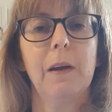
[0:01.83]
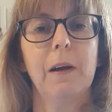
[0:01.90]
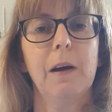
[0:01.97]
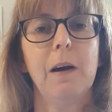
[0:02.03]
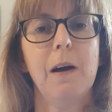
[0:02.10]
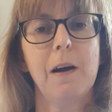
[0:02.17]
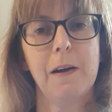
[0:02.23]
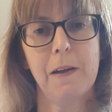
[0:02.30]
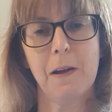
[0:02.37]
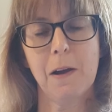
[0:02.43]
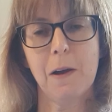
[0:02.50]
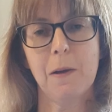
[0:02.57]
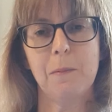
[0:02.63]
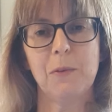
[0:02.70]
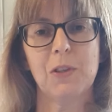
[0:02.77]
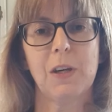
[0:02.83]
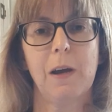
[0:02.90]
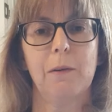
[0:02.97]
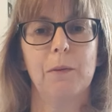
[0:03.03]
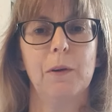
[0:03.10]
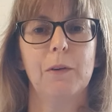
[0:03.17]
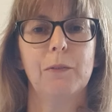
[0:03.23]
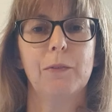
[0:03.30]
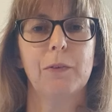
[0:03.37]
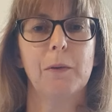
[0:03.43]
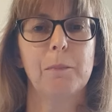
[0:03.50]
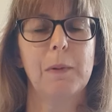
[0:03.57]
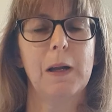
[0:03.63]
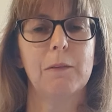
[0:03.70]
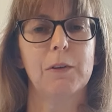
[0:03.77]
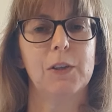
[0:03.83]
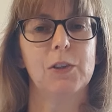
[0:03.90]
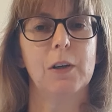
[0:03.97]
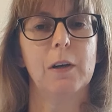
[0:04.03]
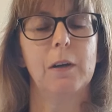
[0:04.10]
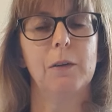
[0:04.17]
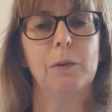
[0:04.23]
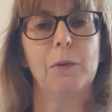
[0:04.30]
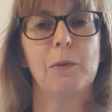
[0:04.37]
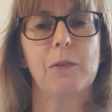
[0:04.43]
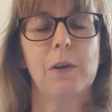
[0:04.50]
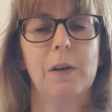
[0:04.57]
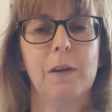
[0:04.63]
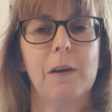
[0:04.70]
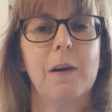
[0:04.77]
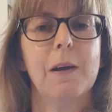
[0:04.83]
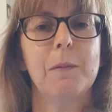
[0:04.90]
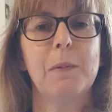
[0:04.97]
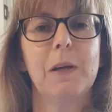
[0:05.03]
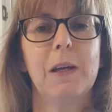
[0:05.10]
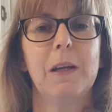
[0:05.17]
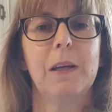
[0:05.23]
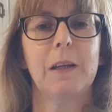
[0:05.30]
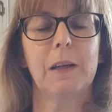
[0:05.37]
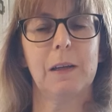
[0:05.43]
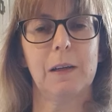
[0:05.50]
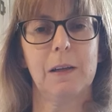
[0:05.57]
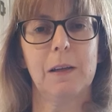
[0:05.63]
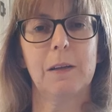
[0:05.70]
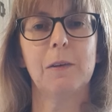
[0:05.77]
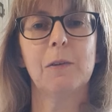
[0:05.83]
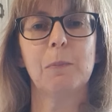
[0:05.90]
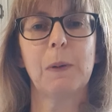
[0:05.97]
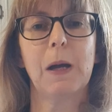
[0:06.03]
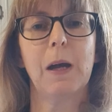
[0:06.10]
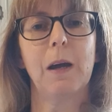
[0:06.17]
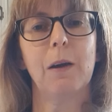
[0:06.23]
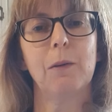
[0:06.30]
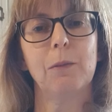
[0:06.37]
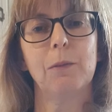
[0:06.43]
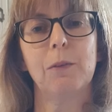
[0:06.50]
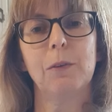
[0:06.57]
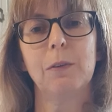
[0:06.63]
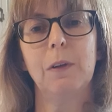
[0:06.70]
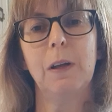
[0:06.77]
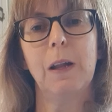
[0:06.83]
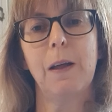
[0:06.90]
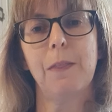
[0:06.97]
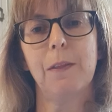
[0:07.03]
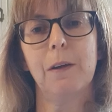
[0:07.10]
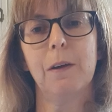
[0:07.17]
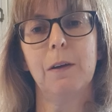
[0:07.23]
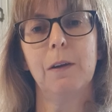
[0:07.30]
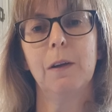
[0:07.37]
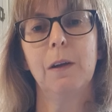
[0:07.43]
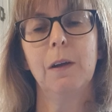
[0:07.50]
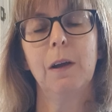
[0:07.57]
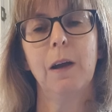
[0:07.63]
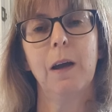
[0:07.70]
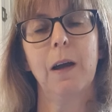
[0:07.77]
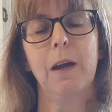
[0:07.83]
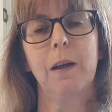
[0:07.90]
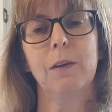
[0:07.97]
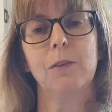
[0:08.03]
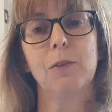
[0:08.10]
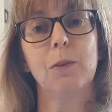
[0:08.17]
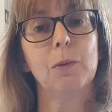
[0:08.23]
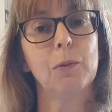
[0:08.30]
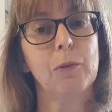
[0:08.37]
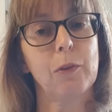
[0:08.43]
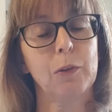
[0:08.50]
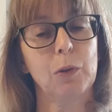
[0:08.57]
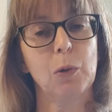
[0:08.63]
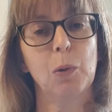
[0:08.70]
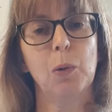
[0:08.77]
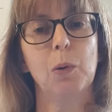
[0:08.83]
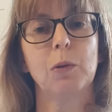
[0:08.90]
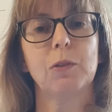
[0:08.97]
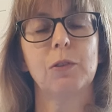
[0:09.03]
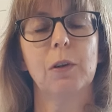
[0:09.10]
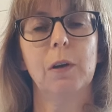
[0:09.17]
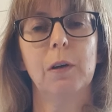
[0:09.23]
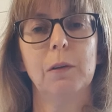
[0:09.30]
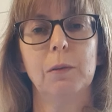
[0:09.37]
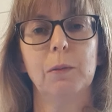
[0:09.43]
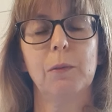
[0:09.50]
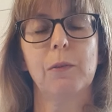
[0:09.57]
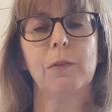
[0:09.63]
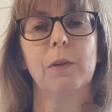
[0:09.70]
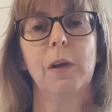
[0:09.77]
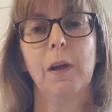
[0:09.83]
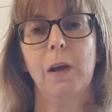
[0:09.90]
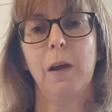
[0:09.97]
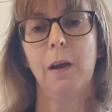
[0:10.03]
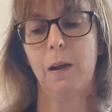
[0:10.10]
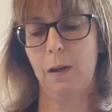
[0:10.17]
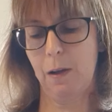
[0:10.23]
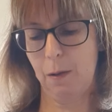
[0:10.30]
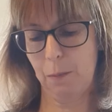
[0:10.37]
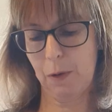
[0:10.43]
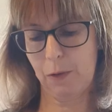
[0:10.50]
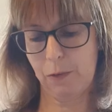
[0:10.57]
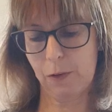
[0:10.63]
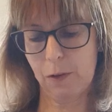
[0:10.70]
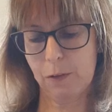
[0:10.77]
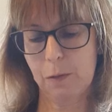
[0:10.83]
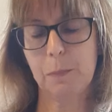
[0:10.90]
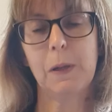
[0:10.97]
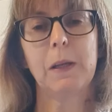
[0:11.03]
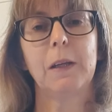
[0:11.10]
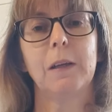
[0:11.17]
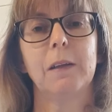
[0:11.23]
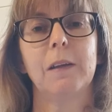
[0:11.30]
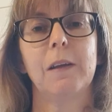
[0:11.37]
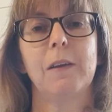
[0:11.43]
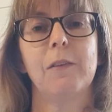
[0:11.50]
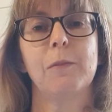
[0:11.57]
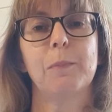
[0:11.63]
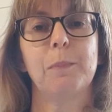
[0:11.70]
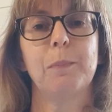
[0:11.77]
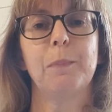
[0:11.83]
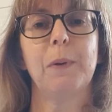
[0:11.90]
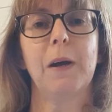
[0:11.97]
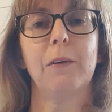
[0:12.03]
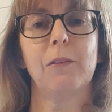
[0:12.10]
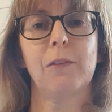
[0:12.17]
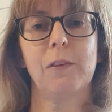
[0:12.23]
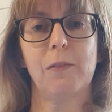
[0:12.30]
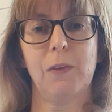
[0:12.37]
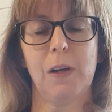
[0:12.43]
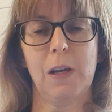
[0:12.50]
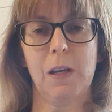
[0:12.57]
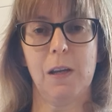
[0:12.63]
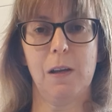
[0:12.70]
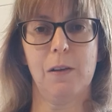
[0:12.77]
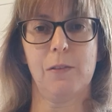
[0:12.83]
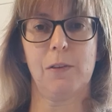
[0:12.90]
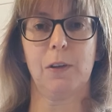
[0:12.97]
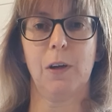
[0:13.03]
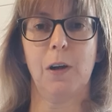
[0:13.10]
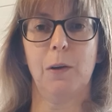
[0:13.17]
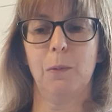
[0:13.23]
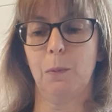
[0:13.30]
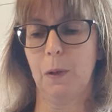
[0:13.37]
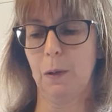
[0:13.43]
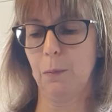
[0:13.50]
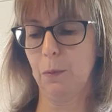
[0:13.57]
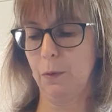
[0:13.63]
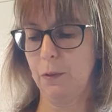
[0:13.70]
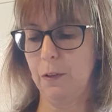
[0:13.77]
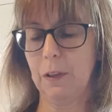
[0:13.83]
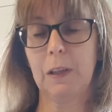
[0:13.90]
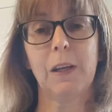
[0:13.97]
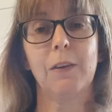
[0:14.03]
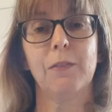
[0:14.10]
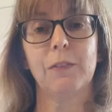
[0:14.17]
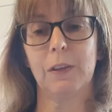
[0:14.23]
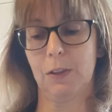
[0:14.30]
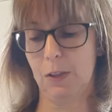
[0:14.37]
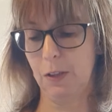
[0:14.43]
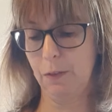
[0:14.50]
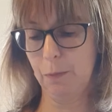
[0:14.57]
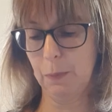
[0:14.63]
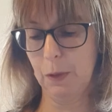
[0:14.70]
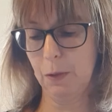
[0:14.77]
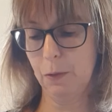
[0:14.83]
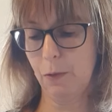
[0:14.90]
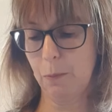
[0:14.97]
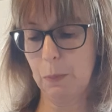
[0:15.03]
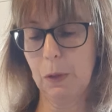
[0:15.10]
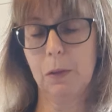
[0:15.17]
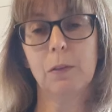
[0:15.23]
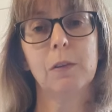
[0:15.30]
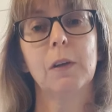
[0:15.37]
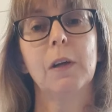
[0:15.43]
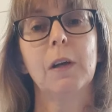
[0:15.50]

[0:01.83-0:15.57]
Hi, I'm Sharon from Mallory Journals and I make hand-bound leather and also cork journals. I started making these about 7, 8 years ago when I wanted a gift actually for my husband,